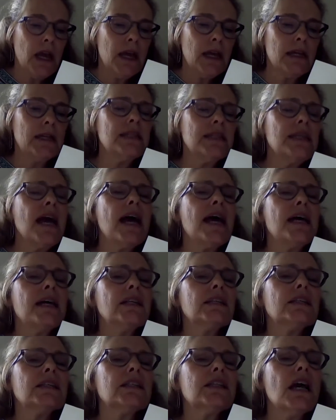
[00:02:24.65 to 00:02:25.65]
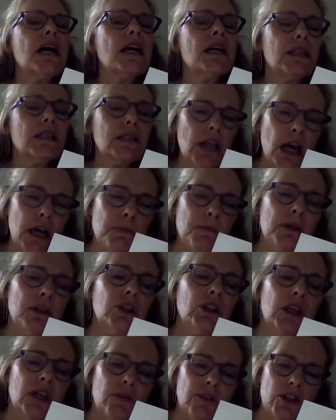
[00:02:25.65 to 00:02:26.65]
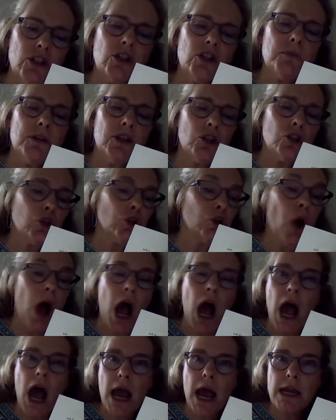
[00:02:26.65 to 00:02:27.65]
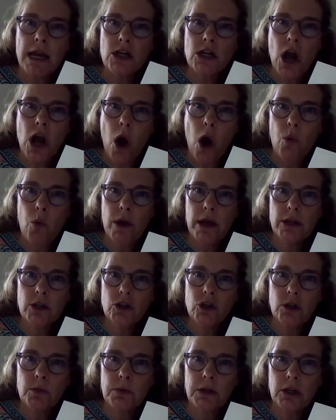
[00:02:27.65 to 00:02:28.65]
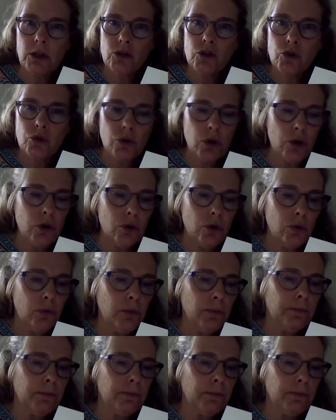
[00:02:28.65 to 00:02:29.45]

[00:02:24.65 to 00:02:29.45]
Yes, I believe it to be true. I know it to be true.